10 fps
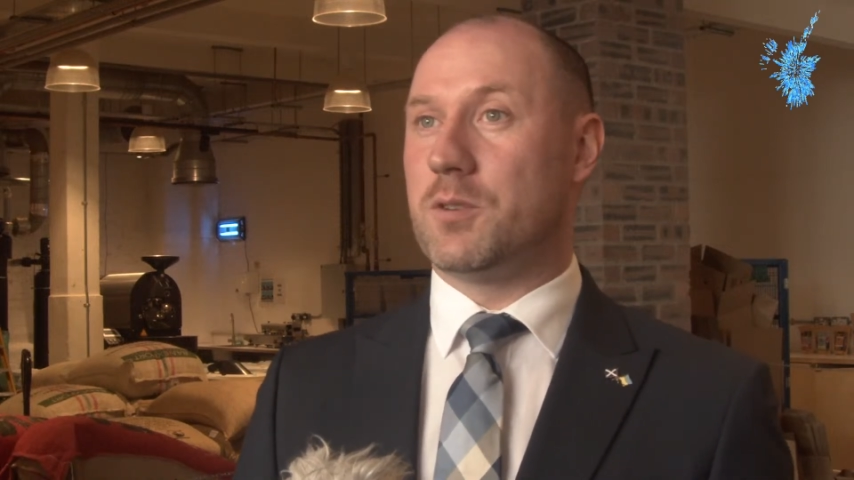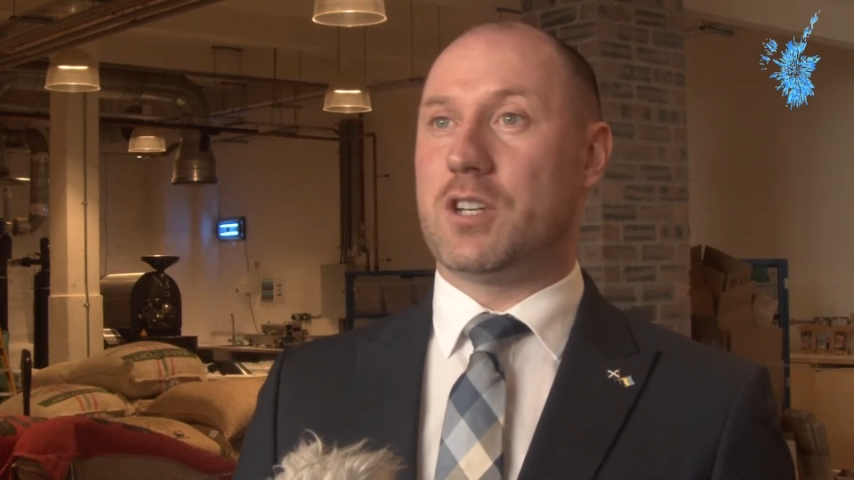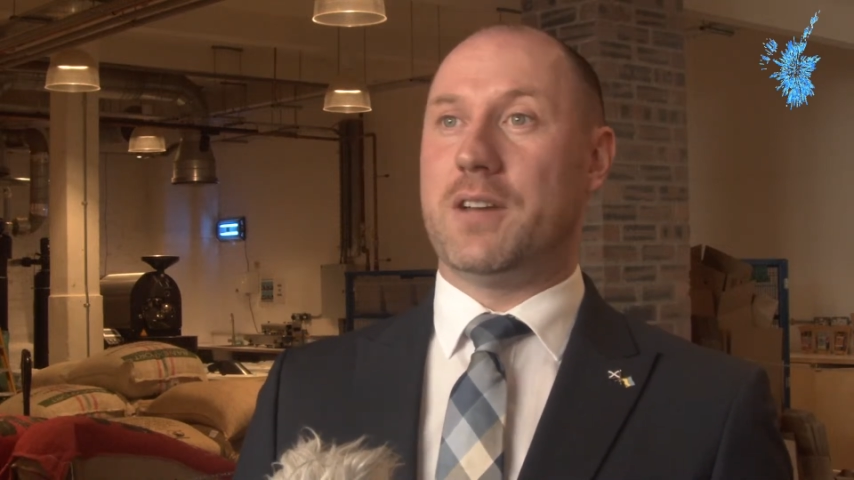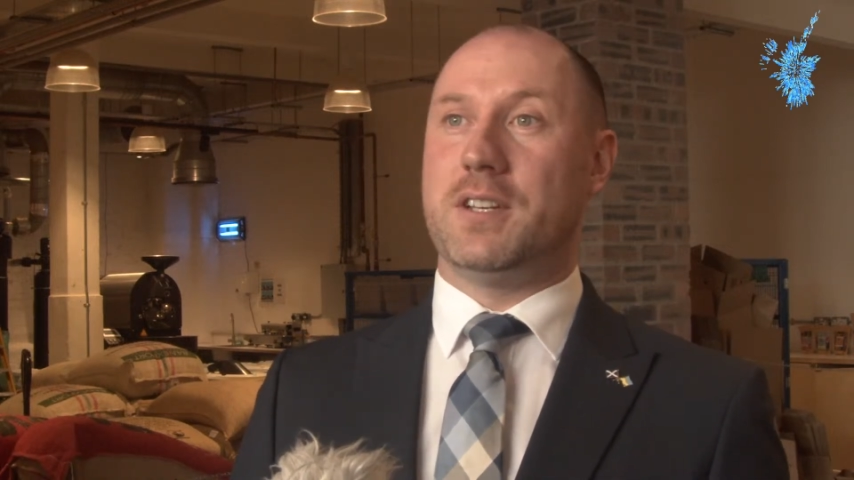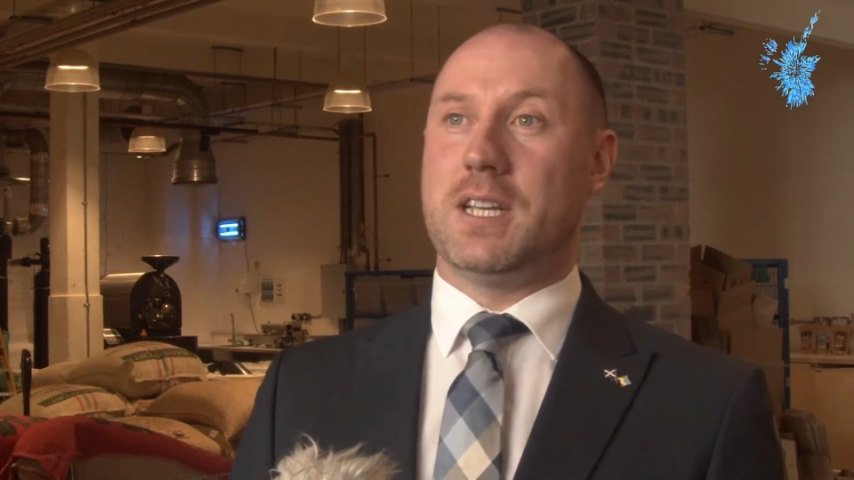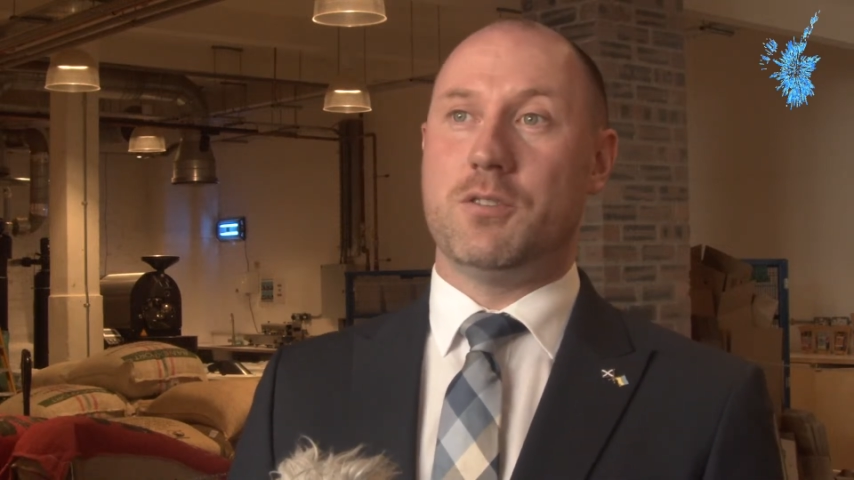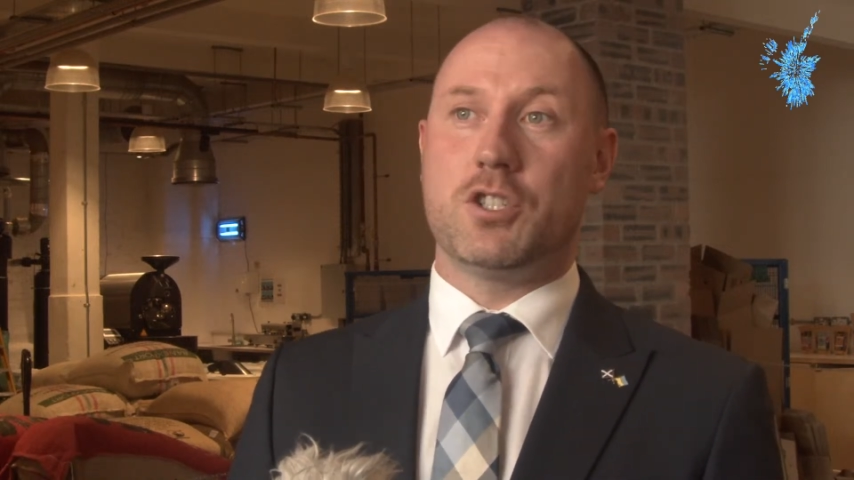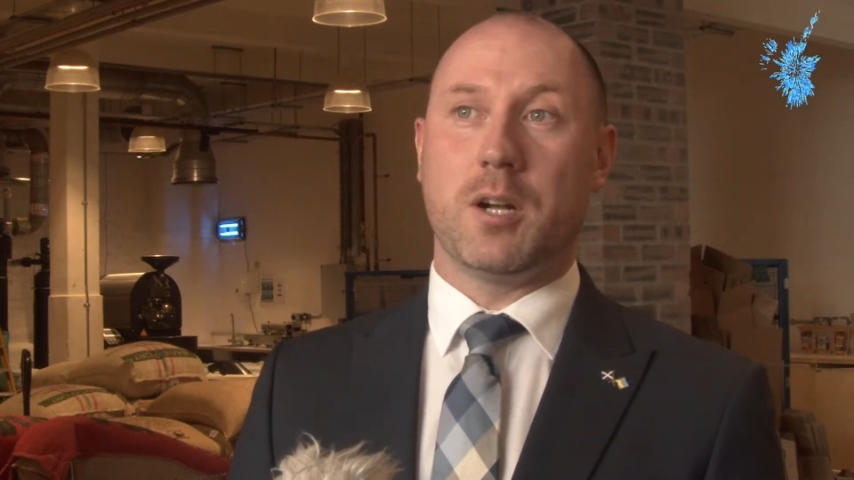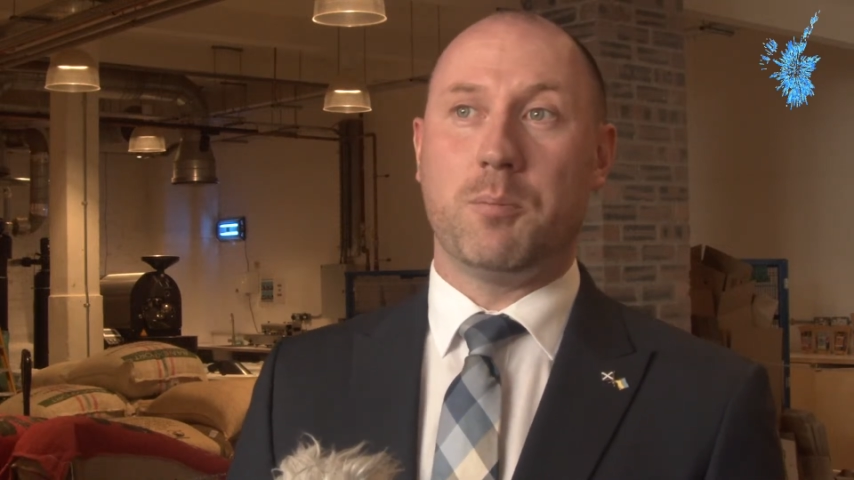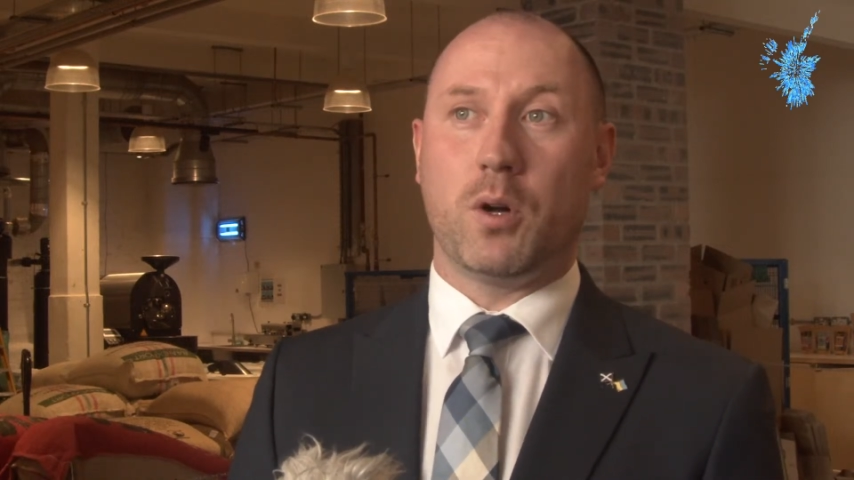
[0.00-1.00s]
we're driving down
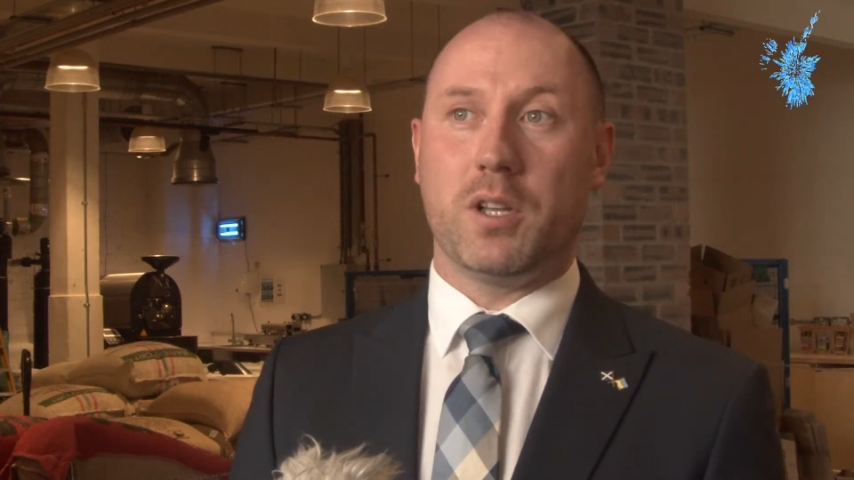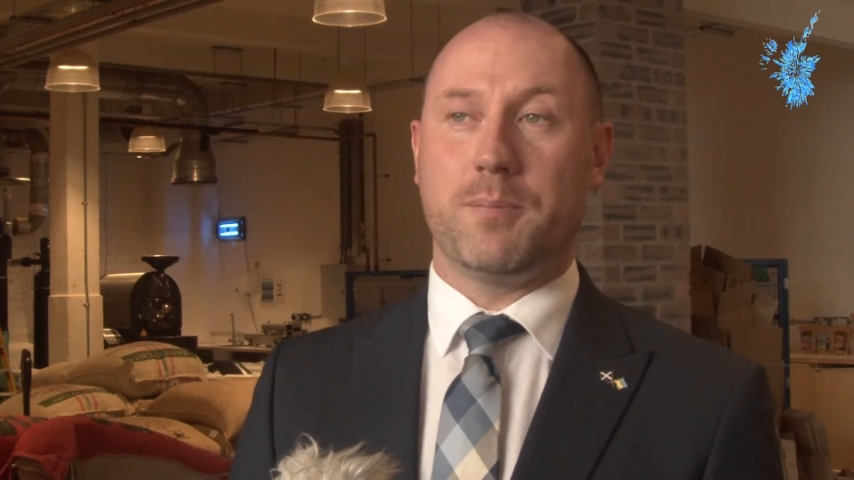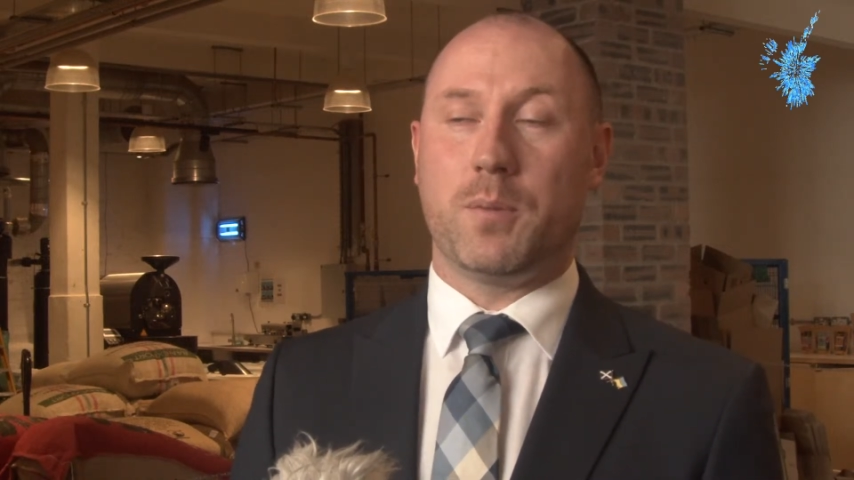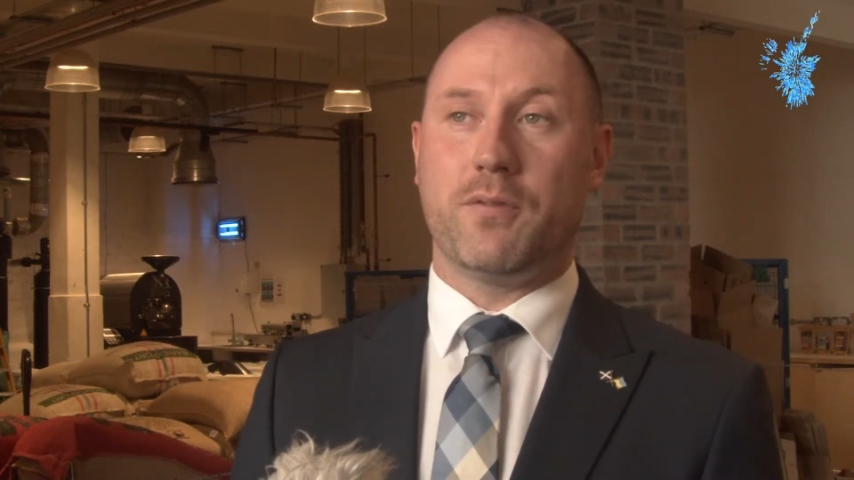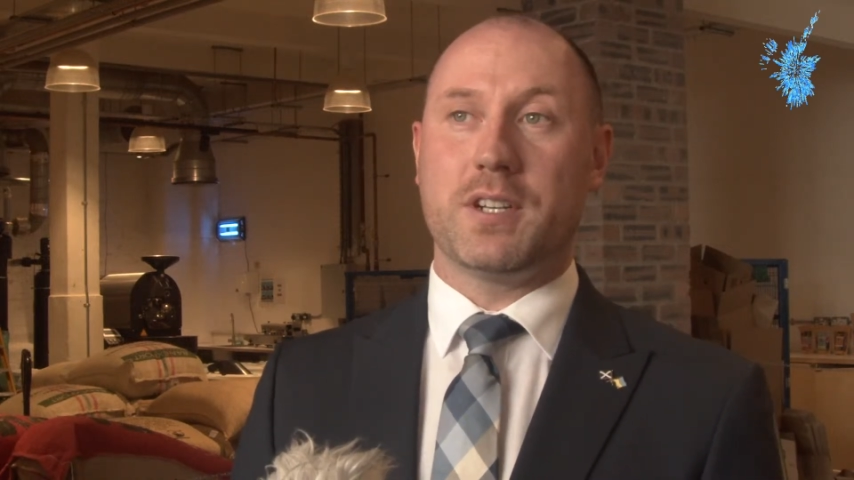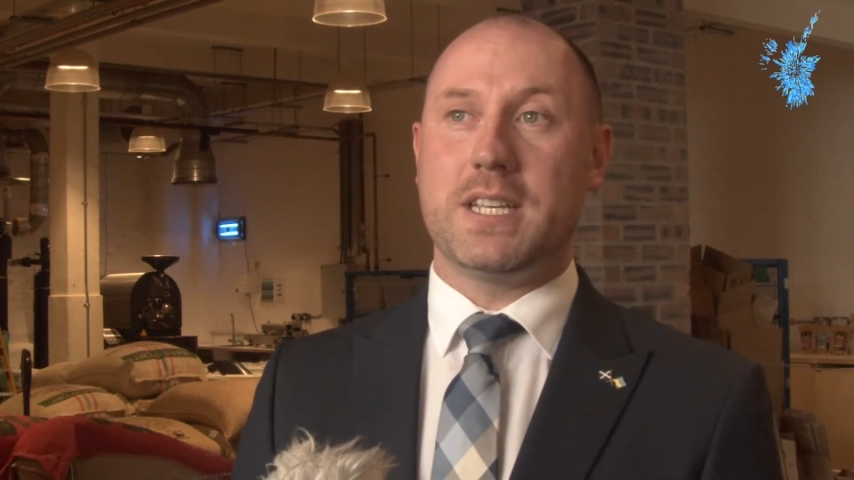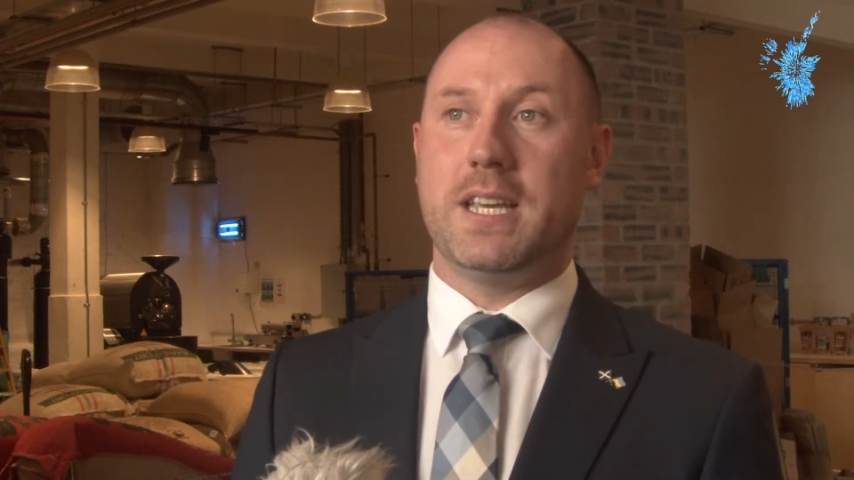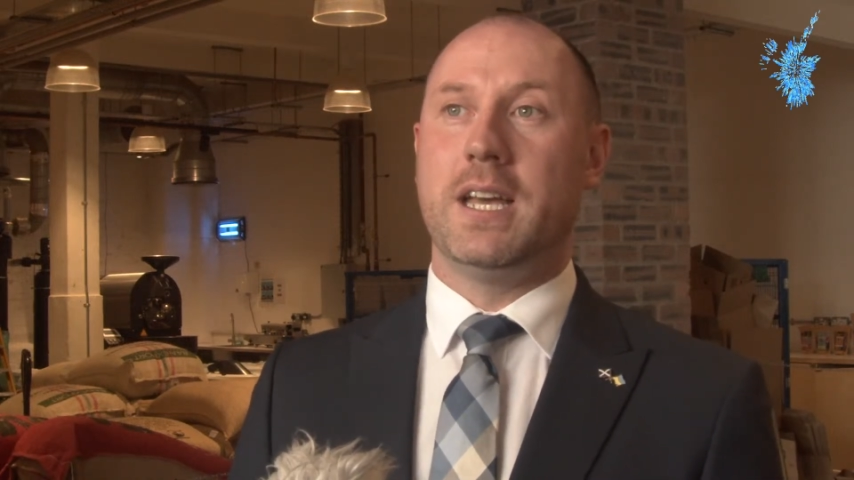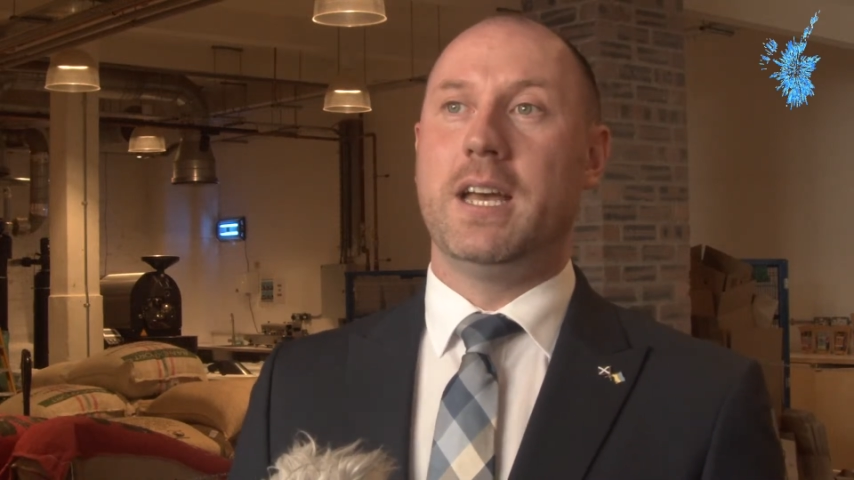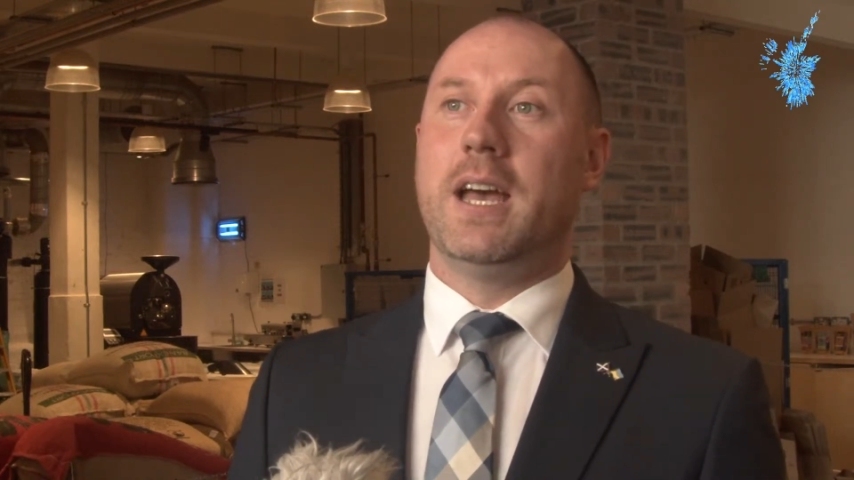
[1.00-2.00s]
child poverty,